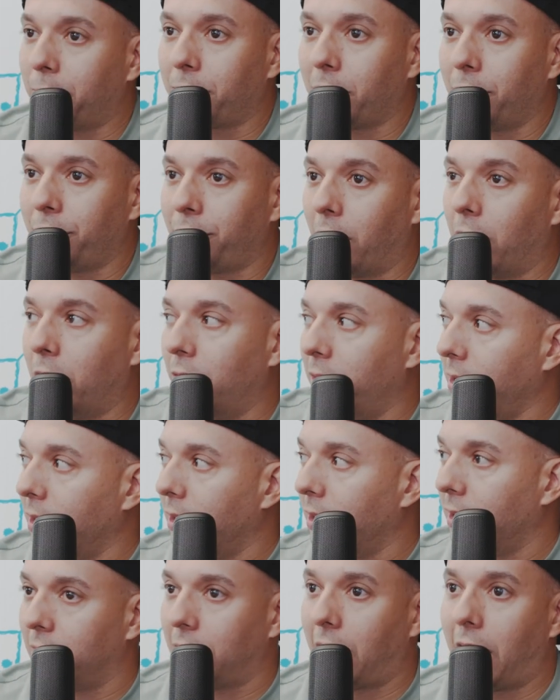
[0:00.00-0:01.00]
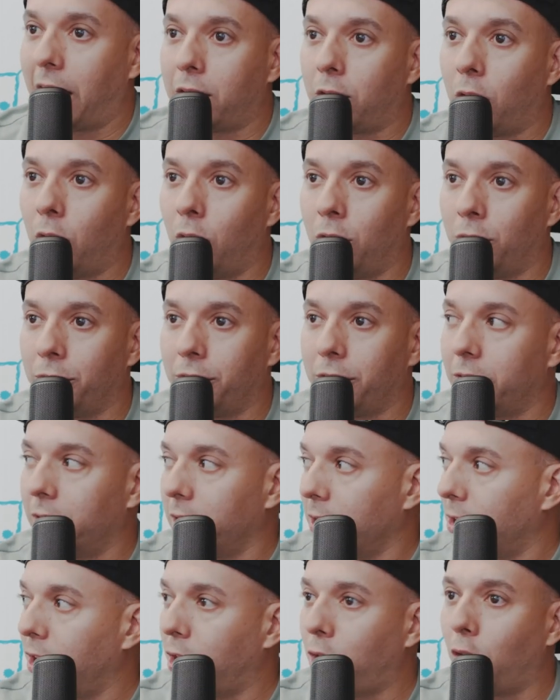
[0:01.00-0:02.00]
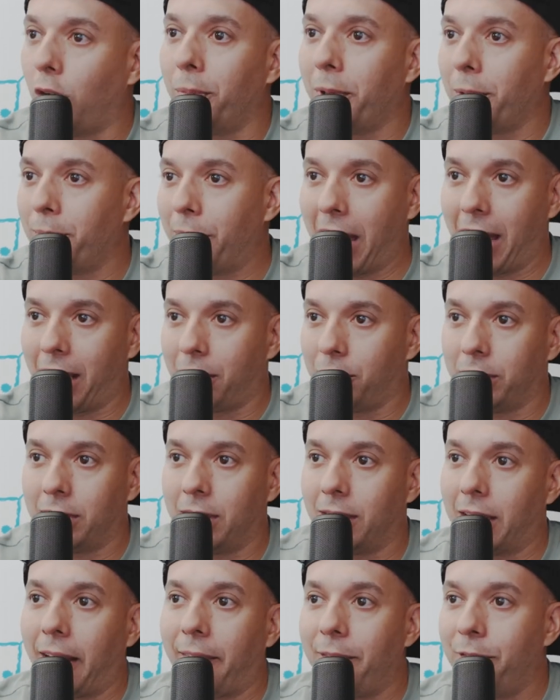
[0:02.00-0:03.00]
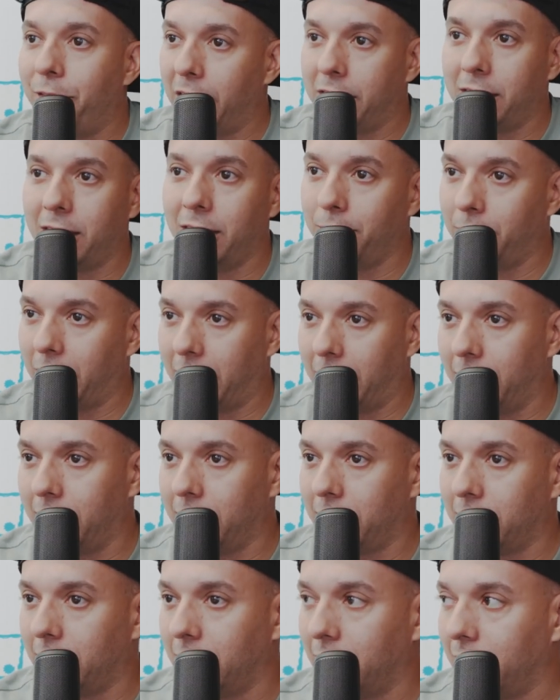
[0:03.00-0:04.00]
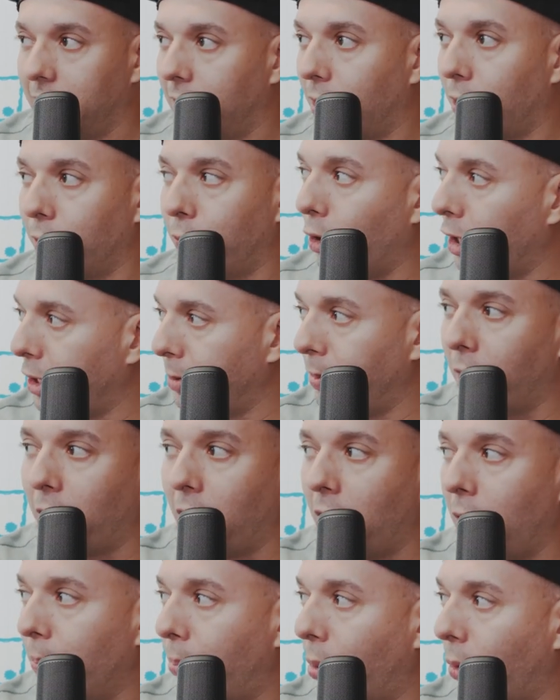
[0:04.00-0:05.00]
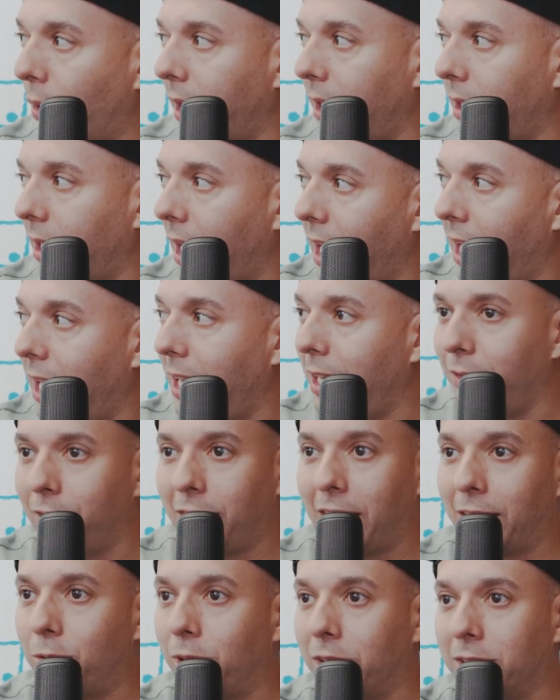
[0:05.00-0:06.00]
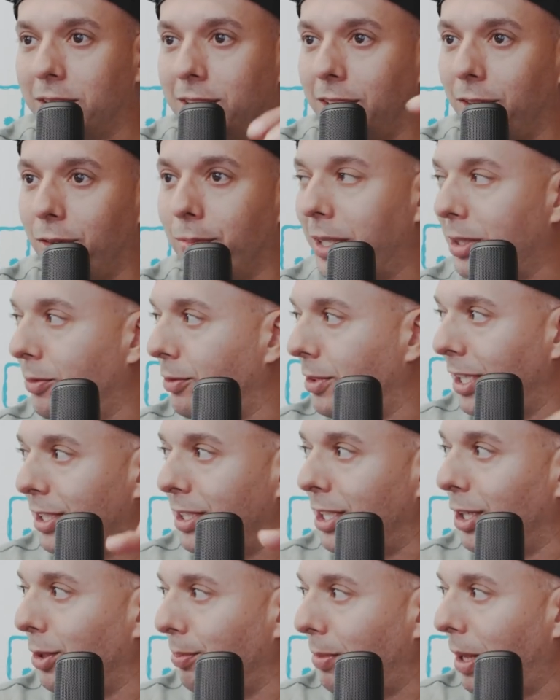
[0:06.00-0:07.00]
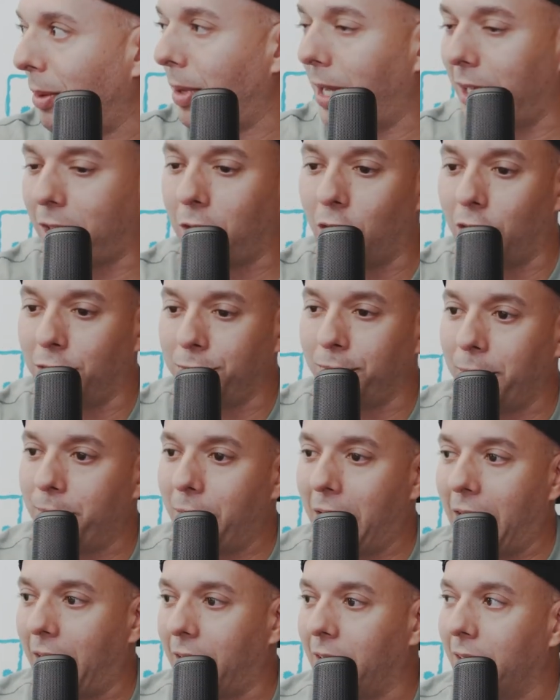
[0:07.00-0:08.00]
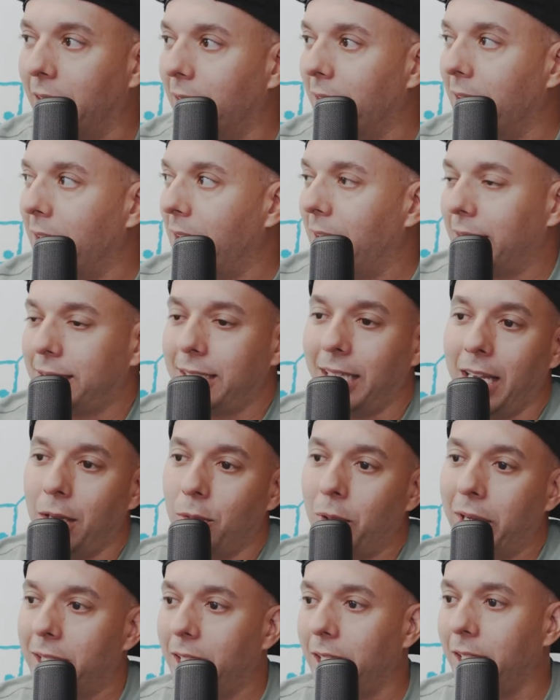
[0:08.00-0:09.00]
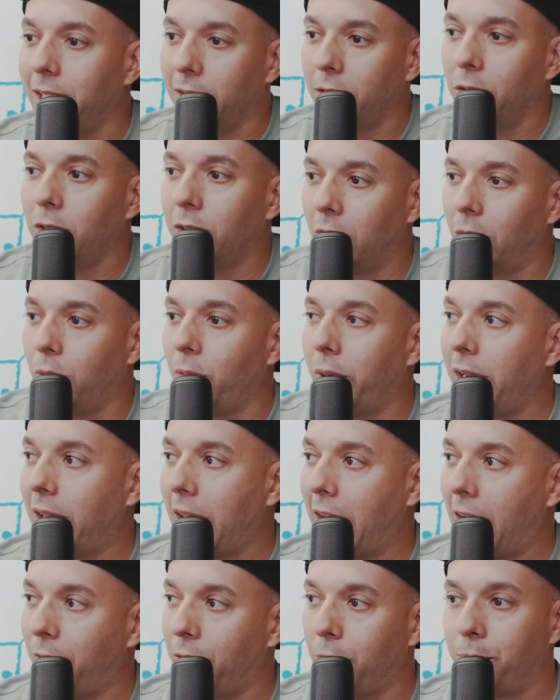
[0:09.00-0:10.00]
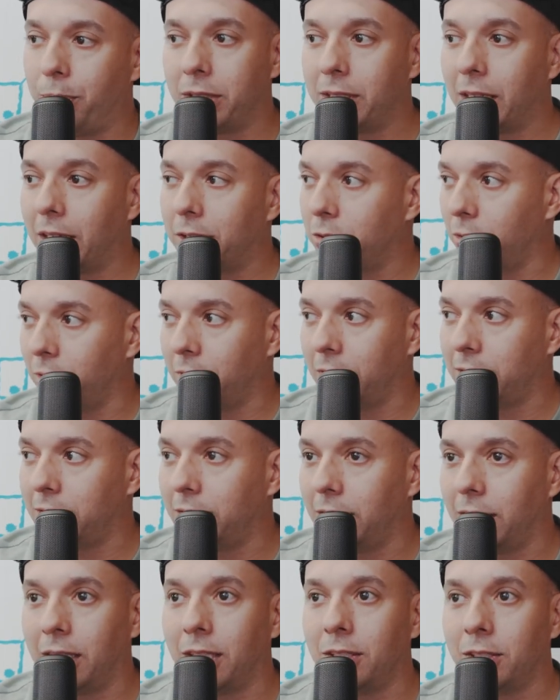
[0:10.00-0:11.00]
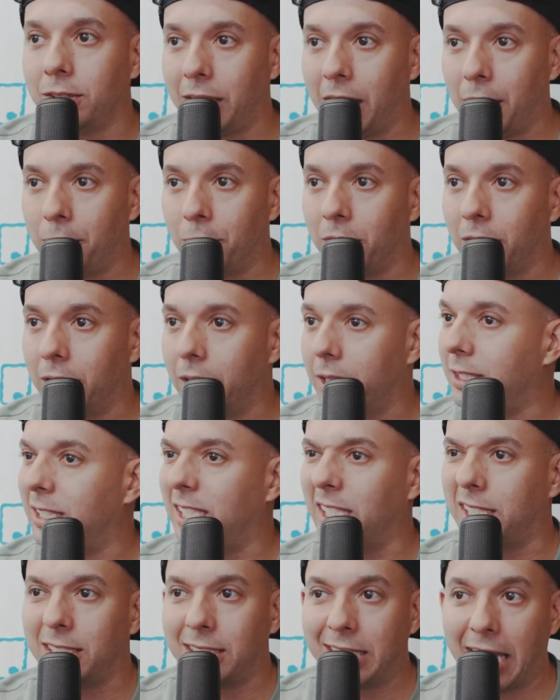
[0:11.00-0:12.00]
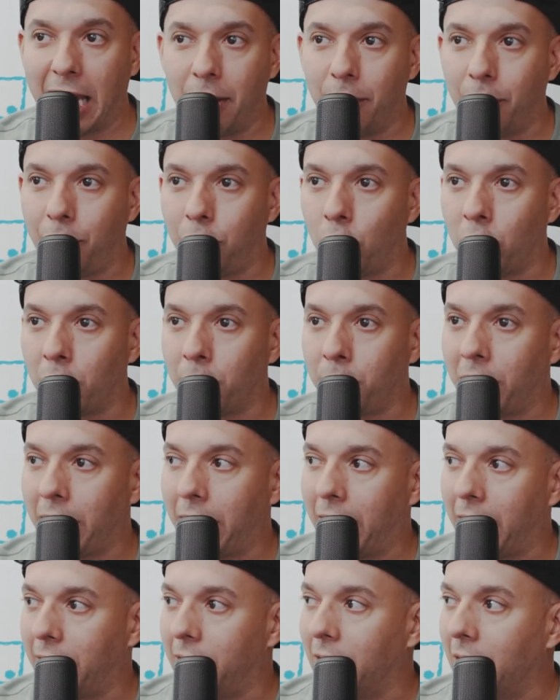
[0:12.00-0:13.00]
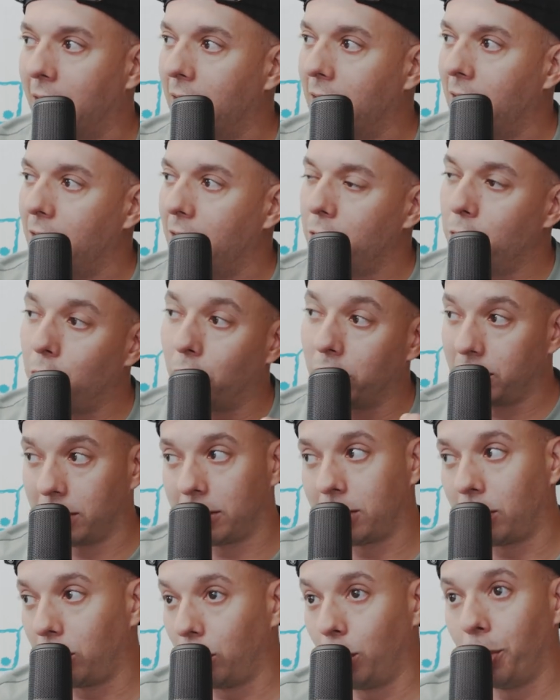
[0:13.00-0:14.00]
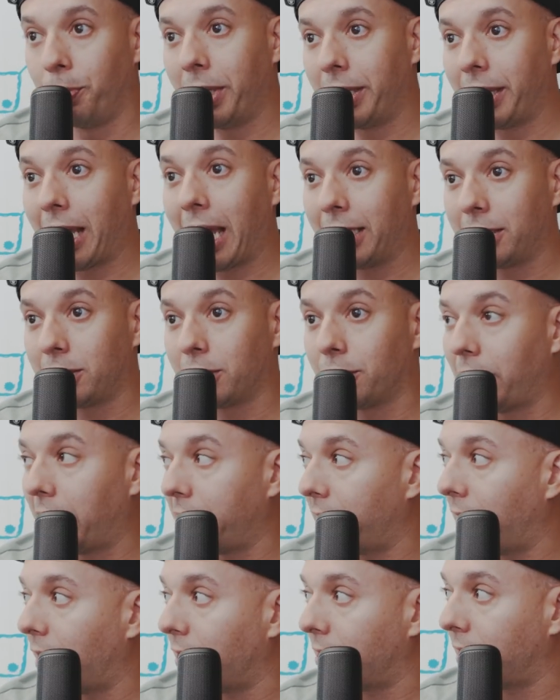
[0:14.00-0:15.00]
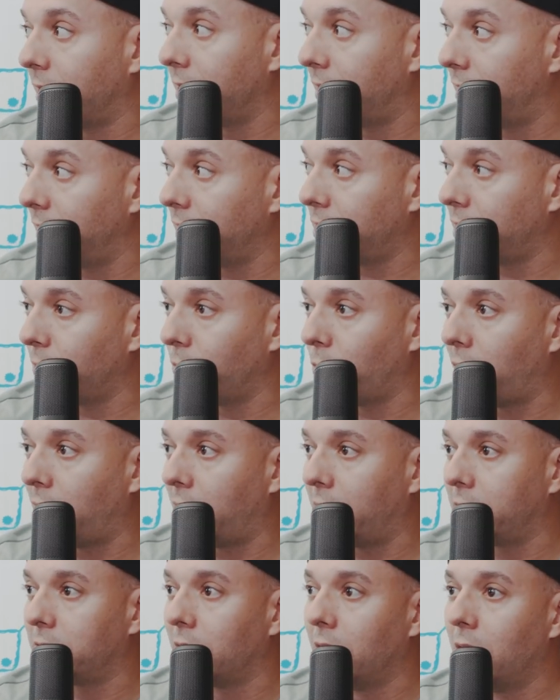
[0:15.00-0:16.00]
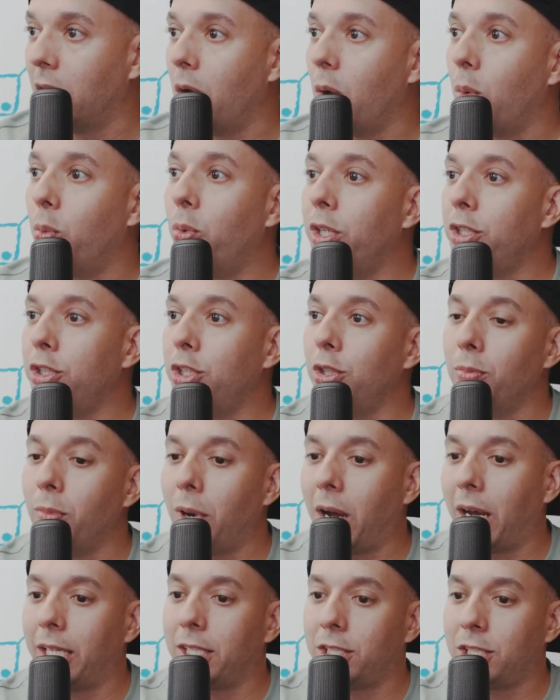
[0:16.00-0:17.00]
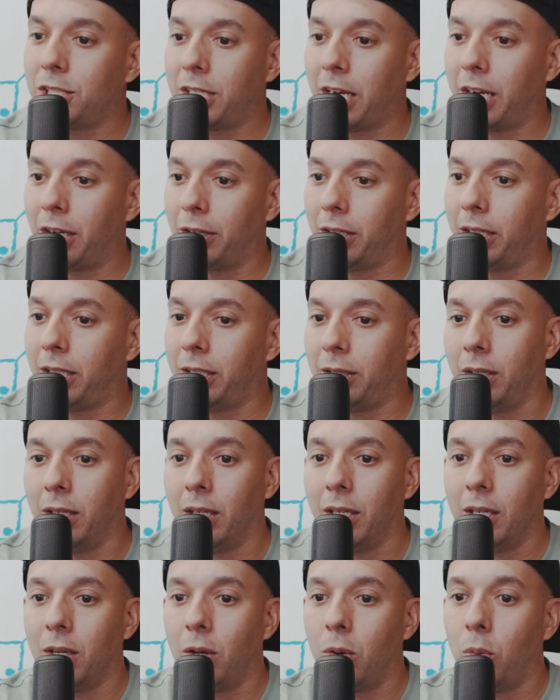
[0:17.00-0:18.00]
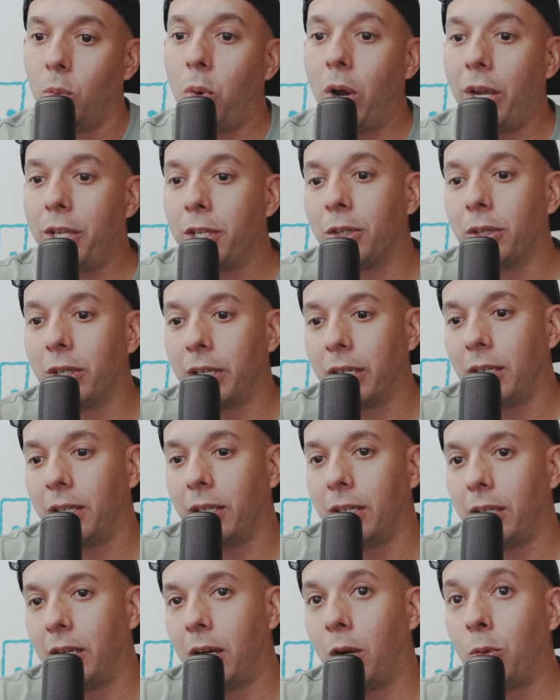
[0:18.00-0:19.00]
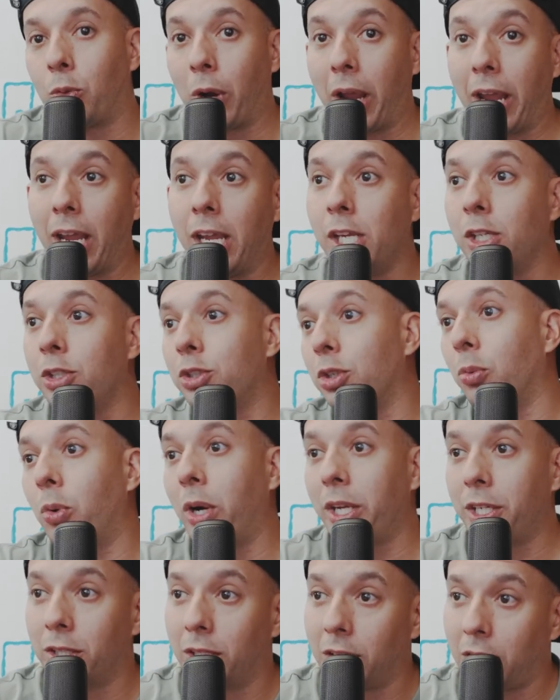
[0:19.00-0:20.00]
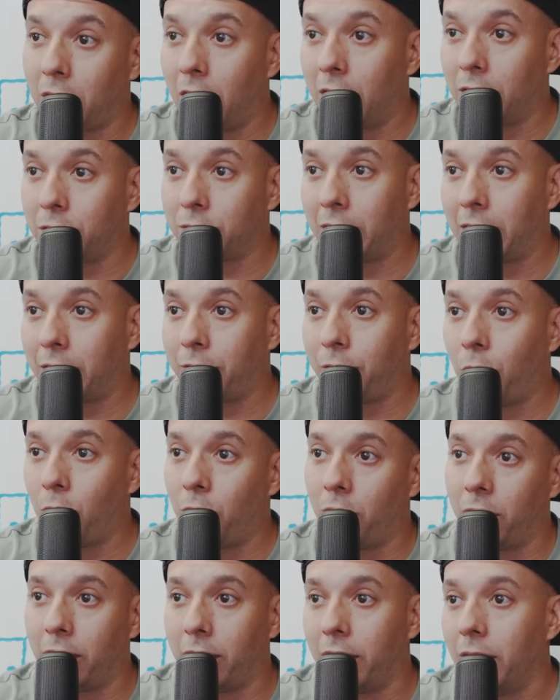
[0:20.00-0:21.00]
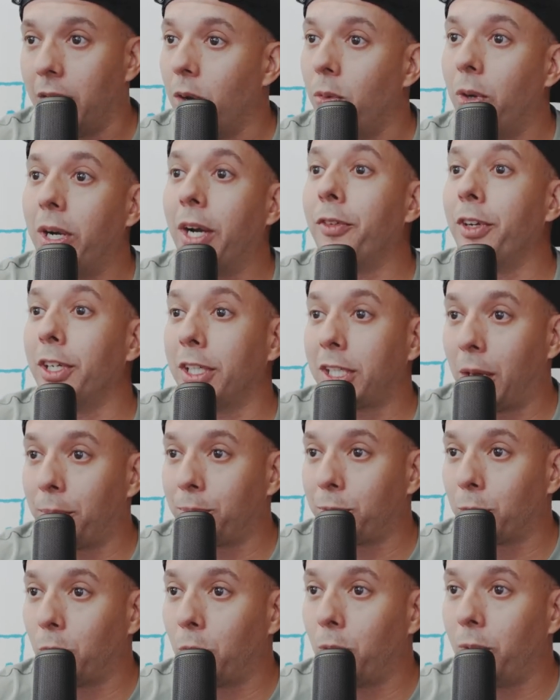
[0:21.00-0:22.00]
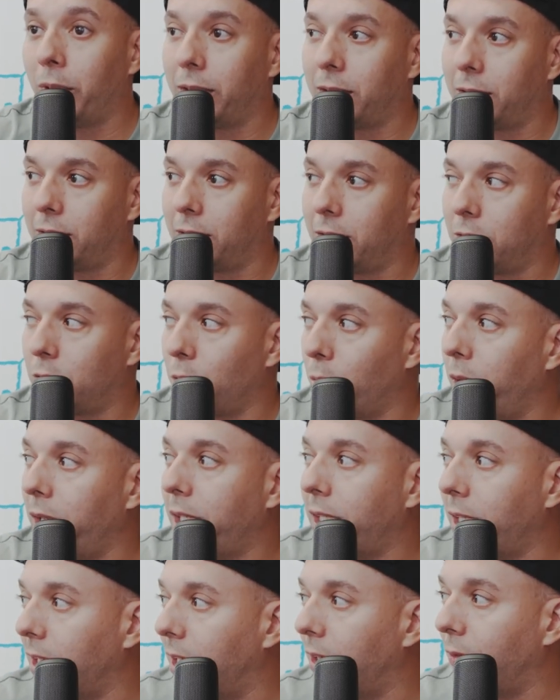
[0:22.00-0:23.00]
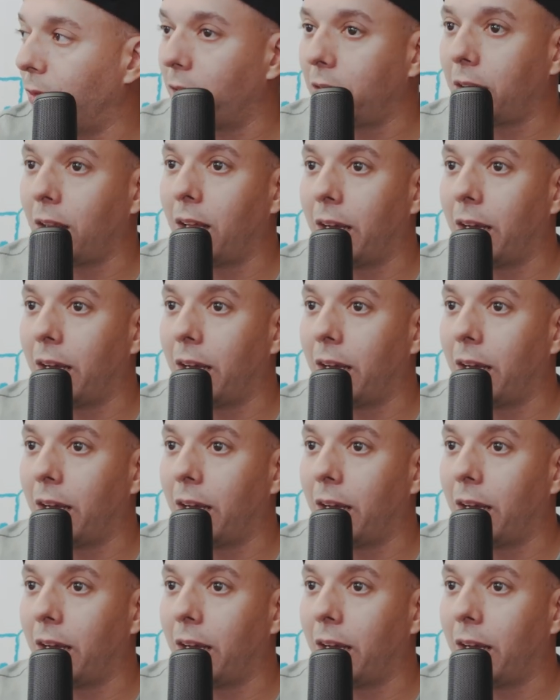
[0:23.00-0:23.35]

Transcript: up the phone. I called her. She called me back within like 15 minutes. Her voicemail on point. Hey, you've got questions, leave them detailed, blah, blah. Calls me back. I say, hey, Wendy, we have a potential listing in your neighborhood. It's the same floor plan. Yours is a little bit nicer right now, condition-wise. Would you mind sharing what your a range or what you're in contract for, whatever you're comfortable with, so we can give our